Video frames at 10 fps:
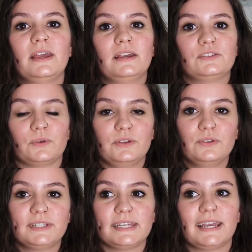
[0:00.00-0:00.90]
So I
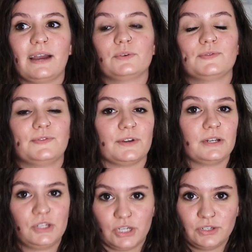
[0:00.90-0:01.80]
used it. I was
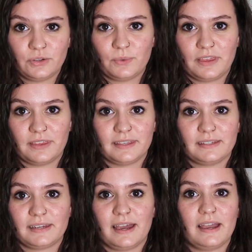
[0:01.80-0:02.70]
very gentle with it
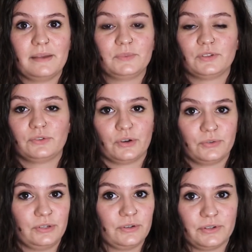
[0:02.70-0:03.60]
this time, so
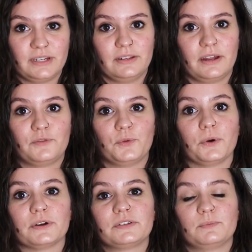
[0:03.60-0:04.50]
you don't need a lot of force.